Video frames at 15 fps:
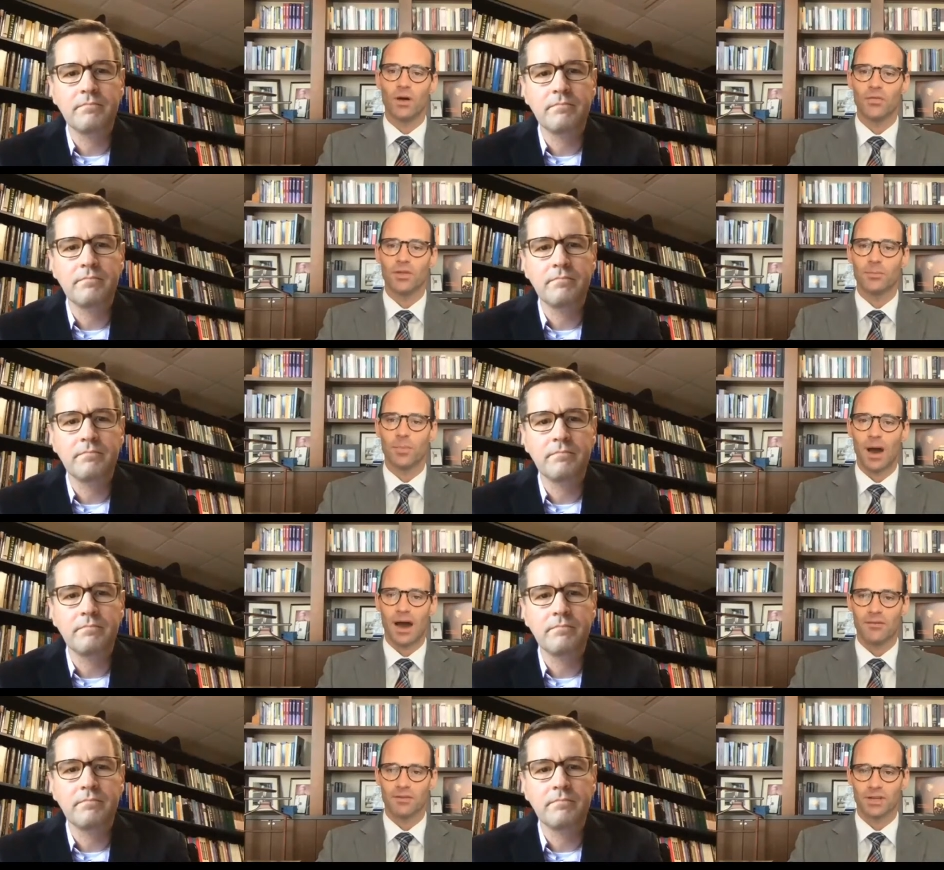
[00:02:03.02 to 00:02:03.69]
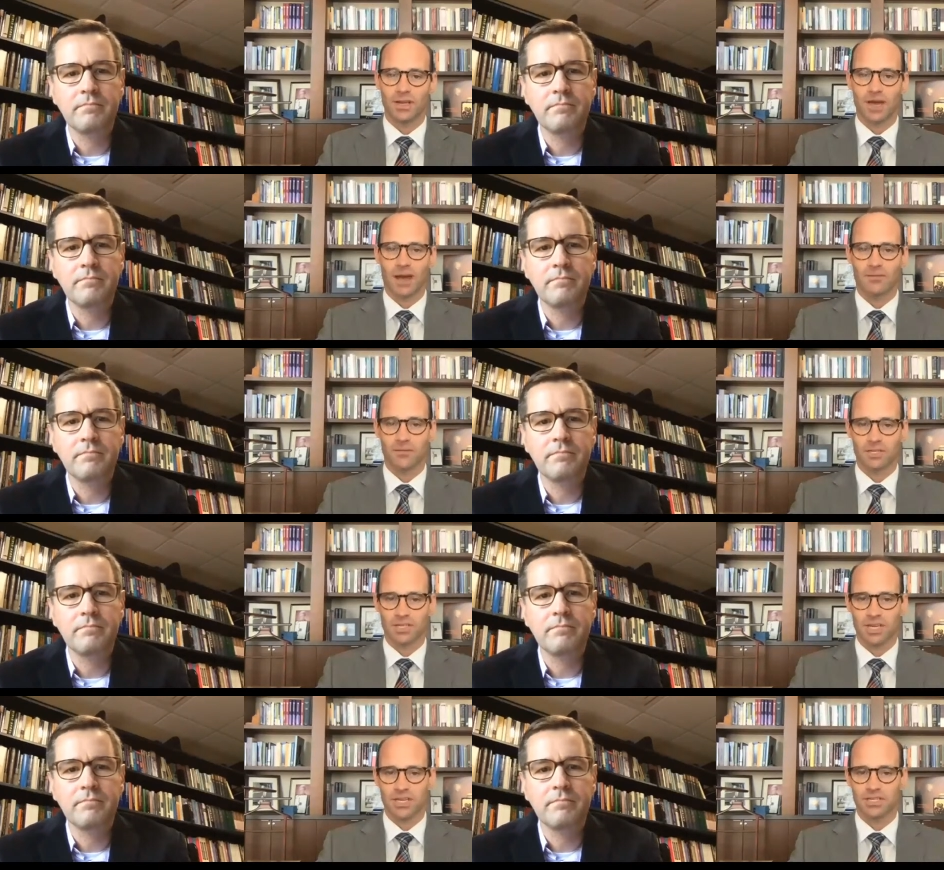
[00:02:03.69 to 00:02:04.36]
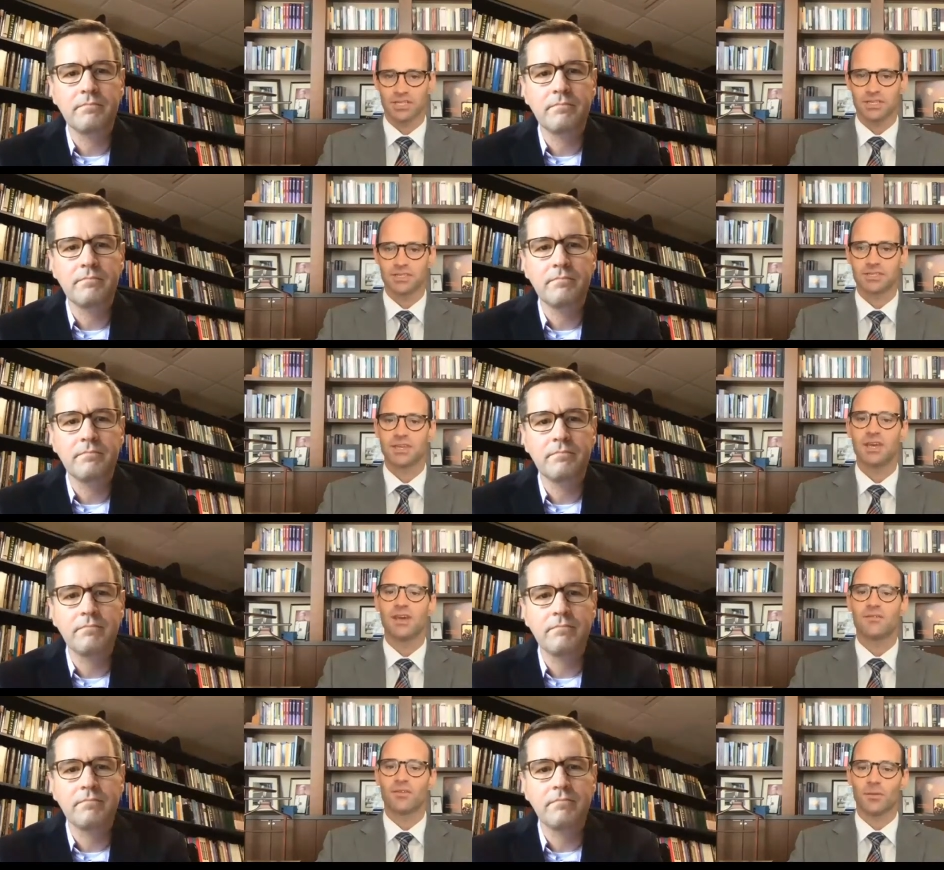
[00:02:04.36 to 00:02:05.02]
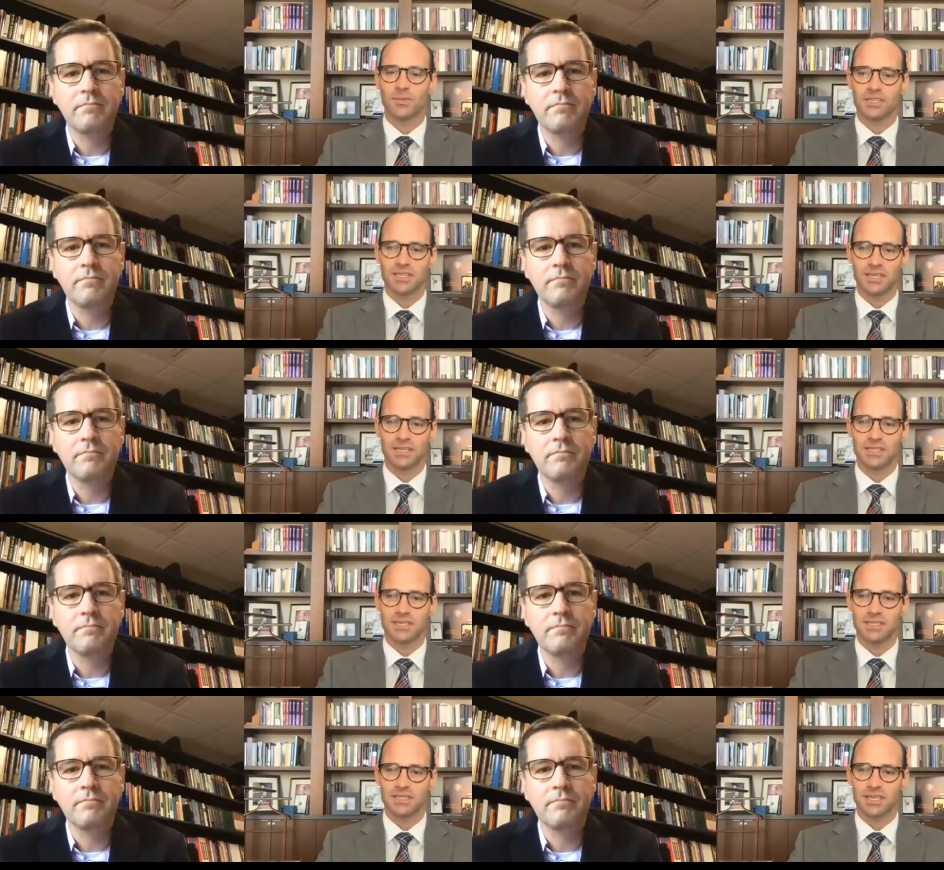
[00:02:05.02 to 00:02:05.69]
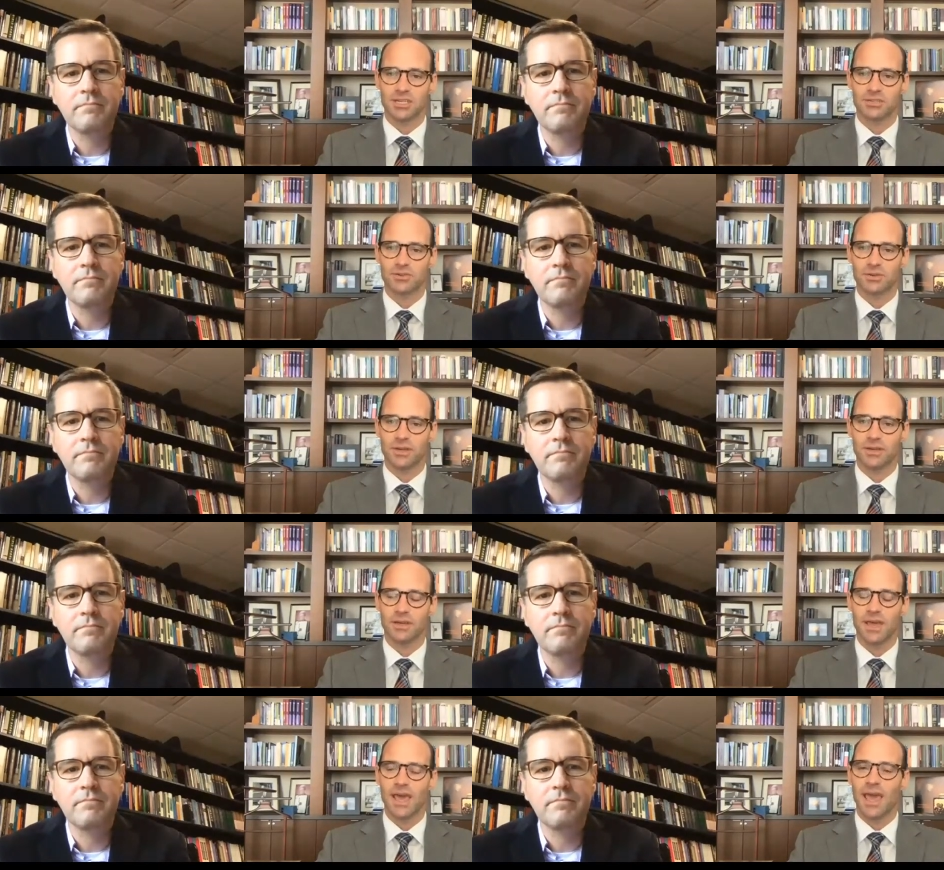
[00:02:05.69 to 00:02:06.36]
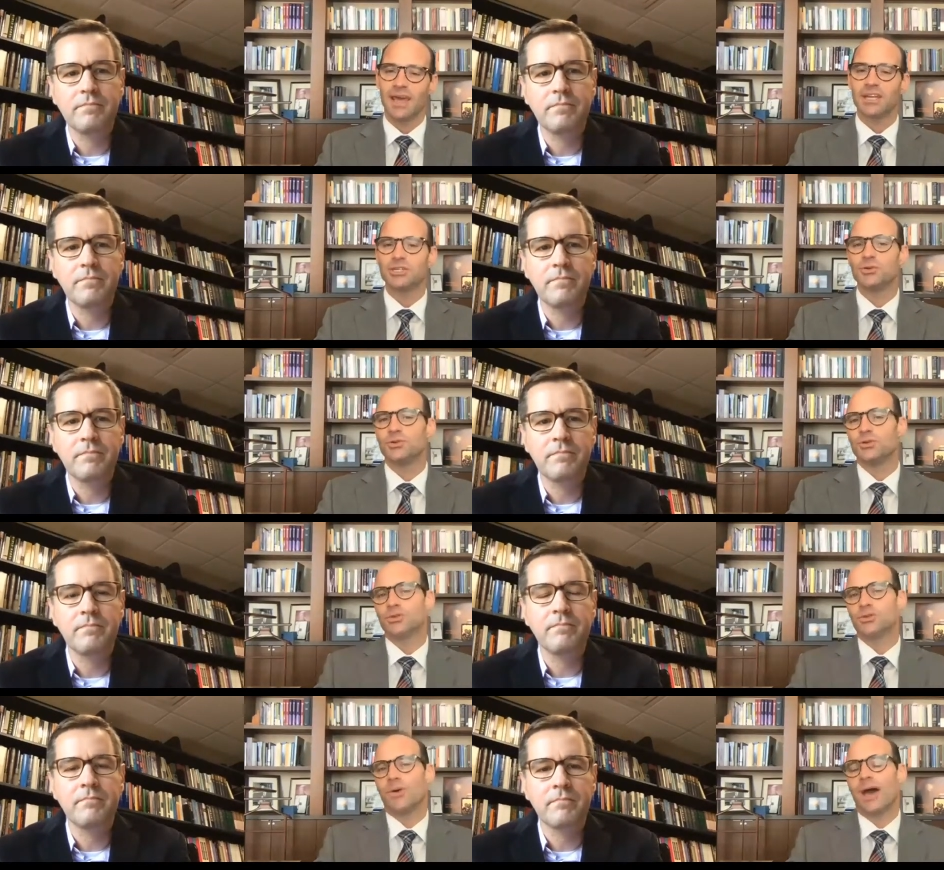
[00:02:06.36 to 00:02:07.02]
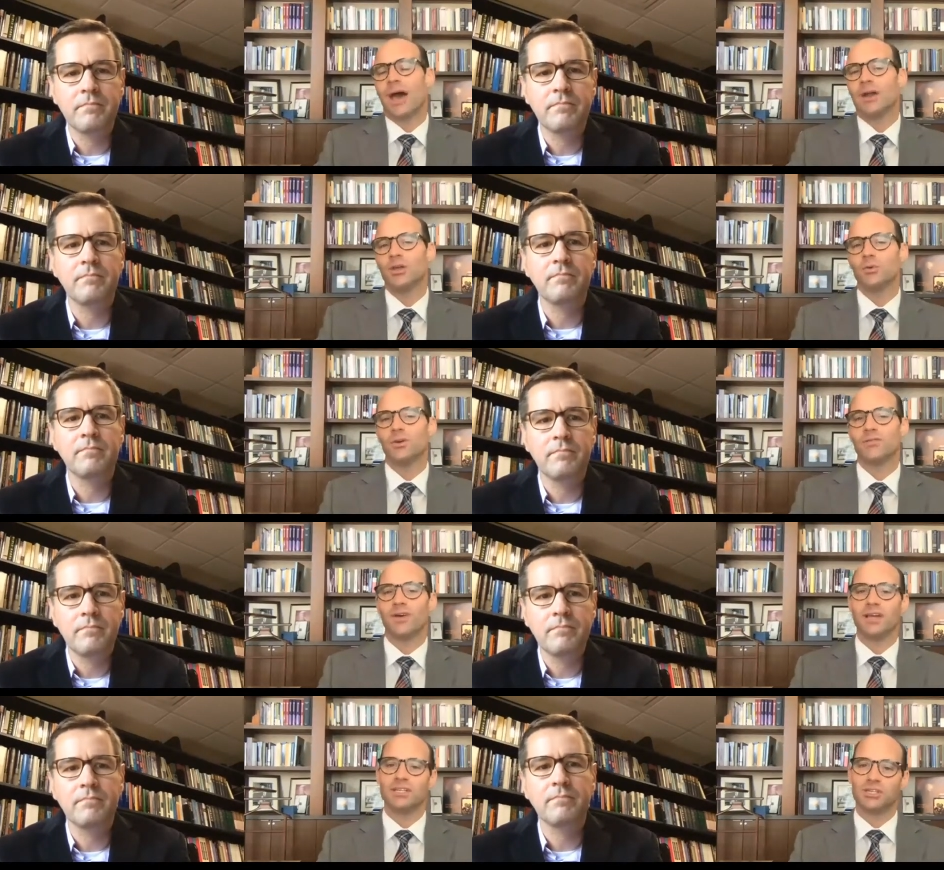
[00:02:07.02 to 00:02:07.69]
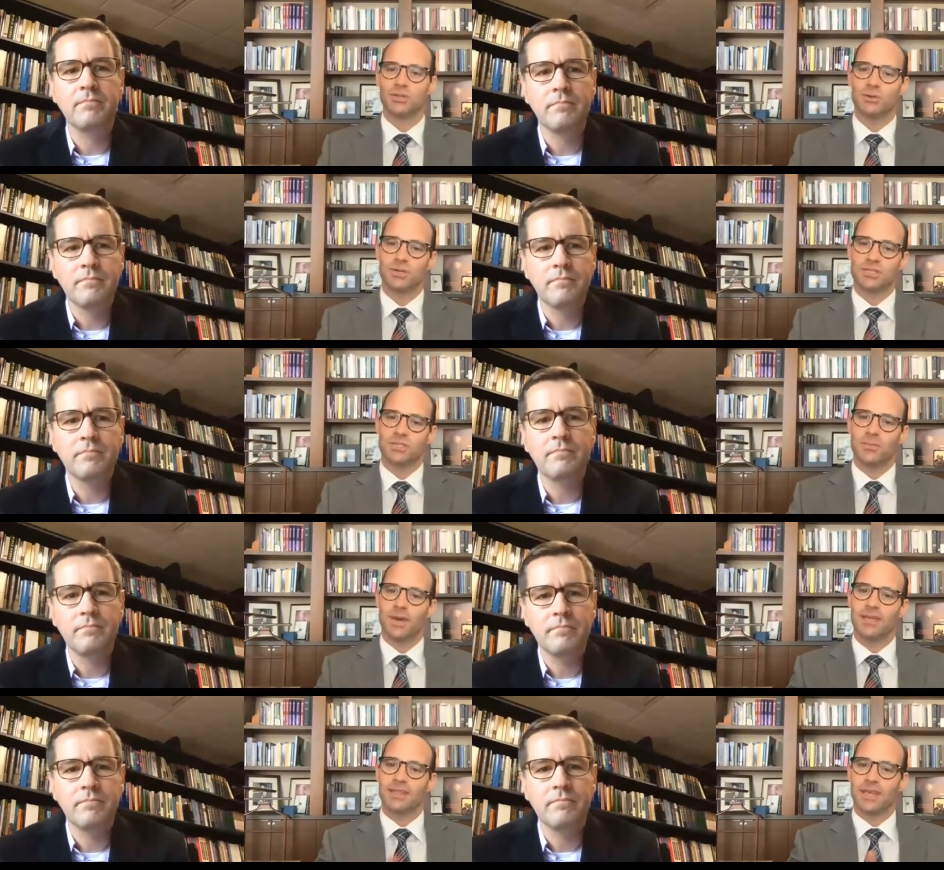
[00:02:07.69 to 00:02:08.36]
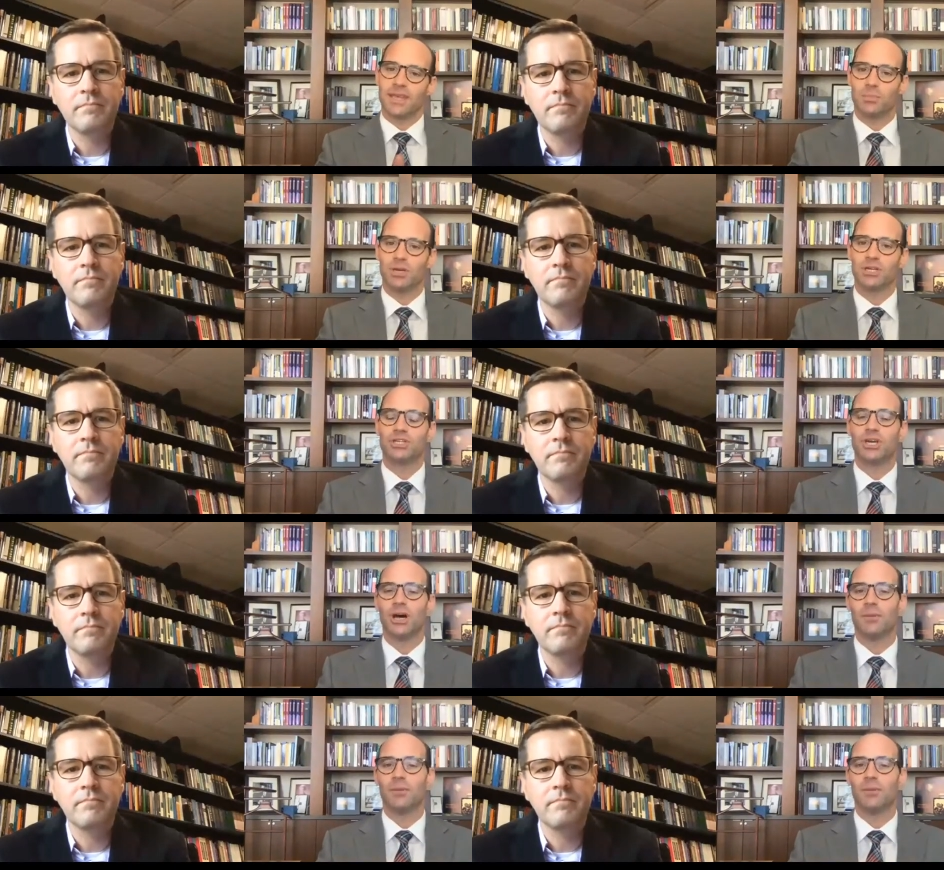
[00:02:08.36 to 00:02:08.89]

Speaker 1: and poverty conversations from the 16th century. And as you do so, how do you invite students to make that big